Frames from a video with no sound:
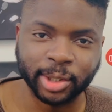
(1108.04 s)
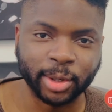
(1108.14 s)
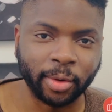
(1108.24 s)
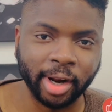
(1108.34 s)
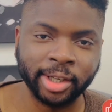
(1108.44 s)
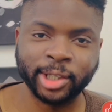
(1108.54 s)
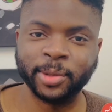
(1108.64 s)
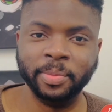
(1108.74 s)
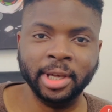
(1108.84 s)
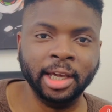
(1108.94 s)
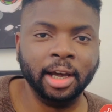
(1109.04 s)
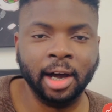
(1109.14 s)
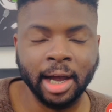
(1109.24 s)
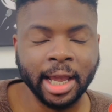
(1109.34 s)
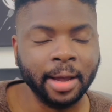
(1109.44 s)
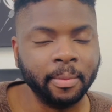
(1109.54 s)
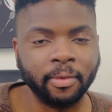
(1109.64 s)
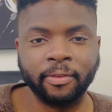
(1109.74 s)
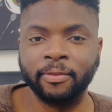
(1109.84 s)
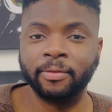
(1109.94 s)
gracious me, I am
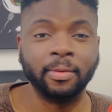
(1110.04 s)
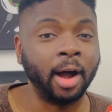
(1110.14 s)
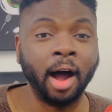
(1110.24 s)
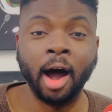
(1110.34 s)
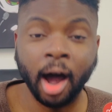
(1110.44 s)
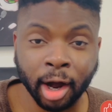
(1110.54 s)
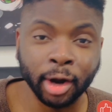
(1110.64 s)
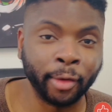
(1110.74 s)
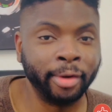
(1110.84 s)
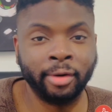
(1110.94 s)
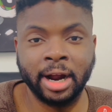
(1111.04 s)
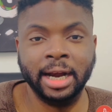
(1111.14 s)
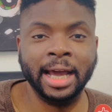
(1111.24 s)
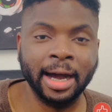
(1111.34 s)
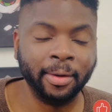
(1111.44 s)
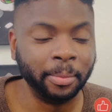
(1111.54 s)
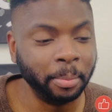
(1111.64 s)
hungry right now.